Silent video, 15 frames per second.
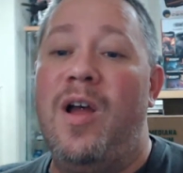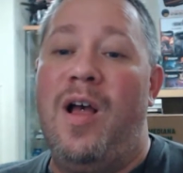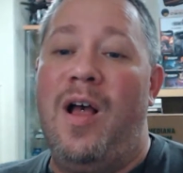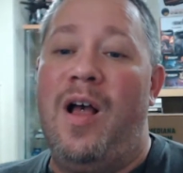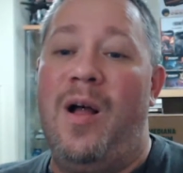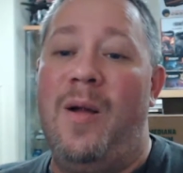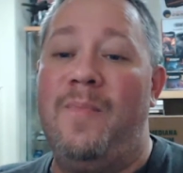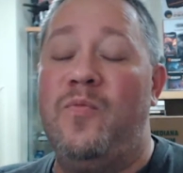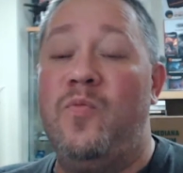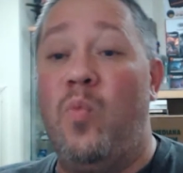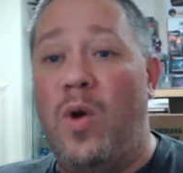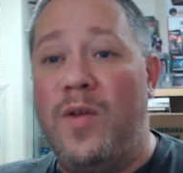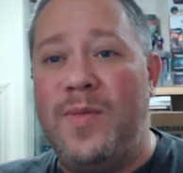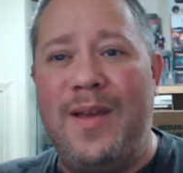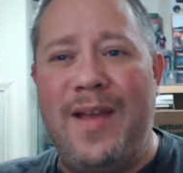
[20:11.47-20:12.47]

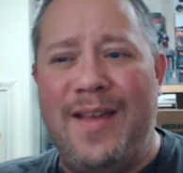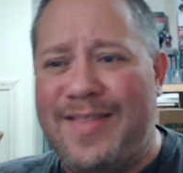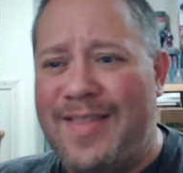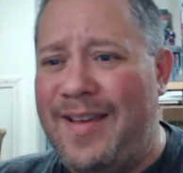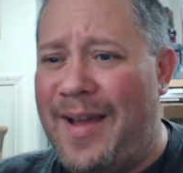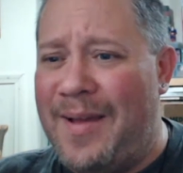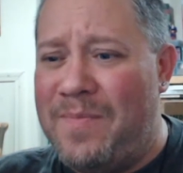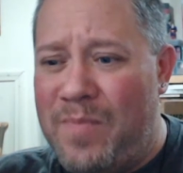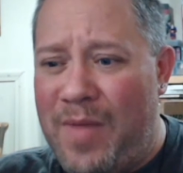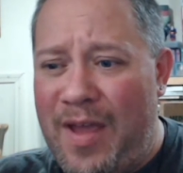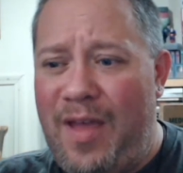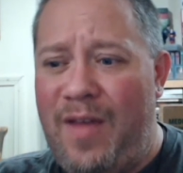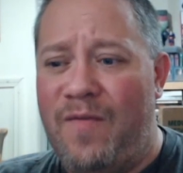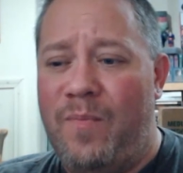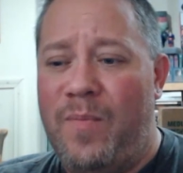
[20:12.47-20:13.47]
One thing I think I may
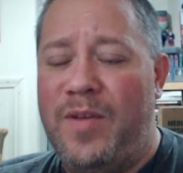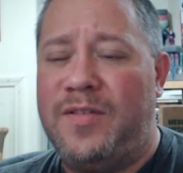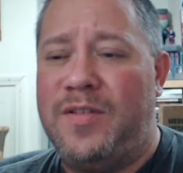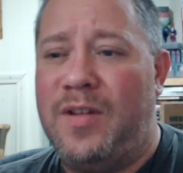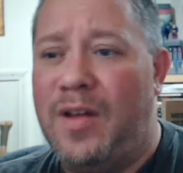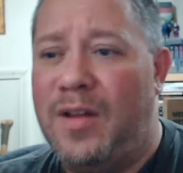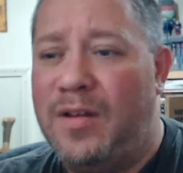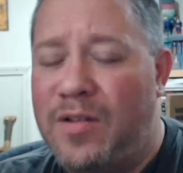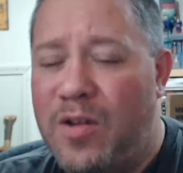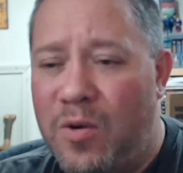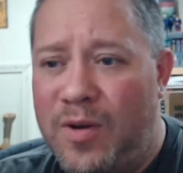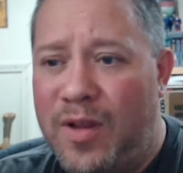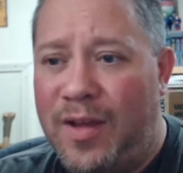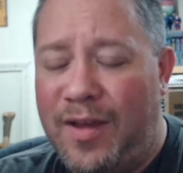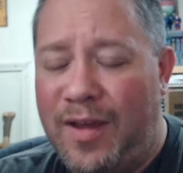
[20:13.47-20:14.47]
have missed
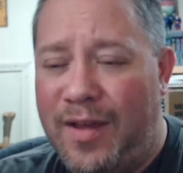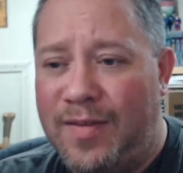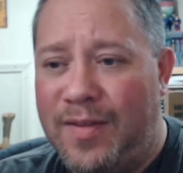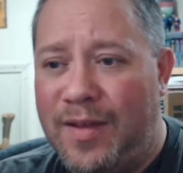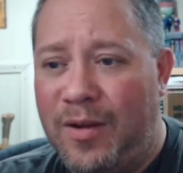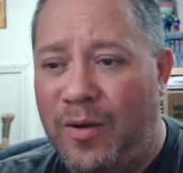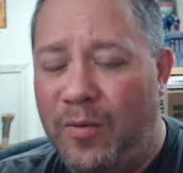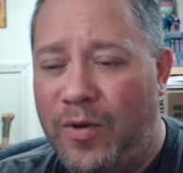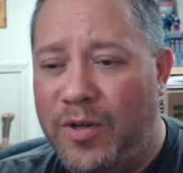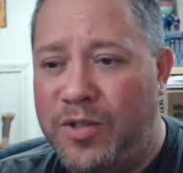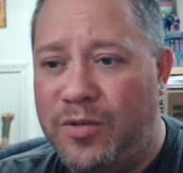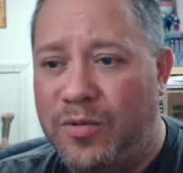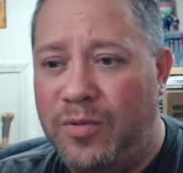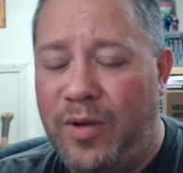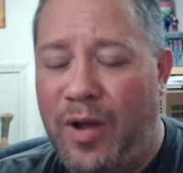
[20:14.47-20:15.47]
noting in the
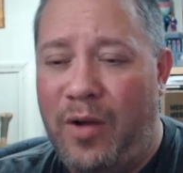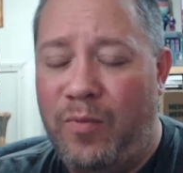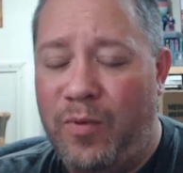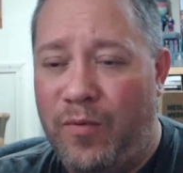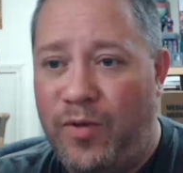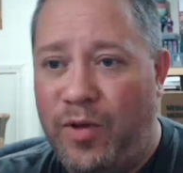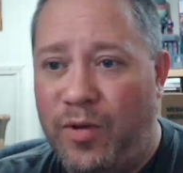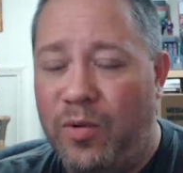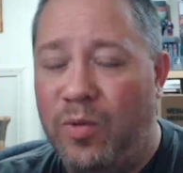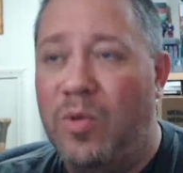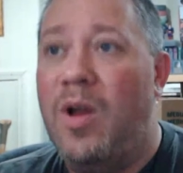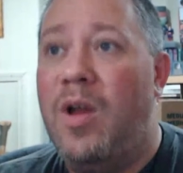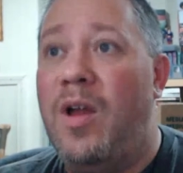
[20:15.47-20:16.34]
original review,